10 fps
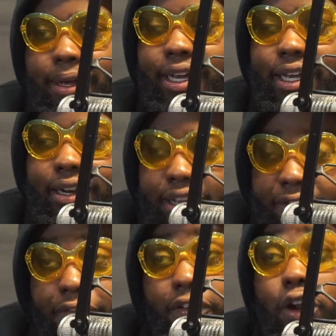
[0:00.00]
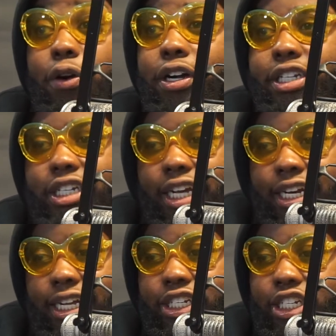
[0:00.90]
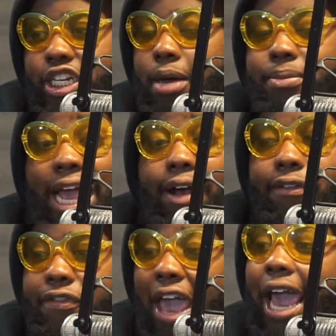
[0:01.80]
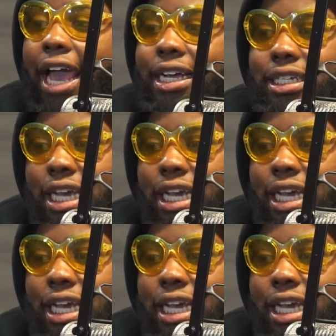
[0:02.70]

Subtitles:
and flourish and then just come down fast.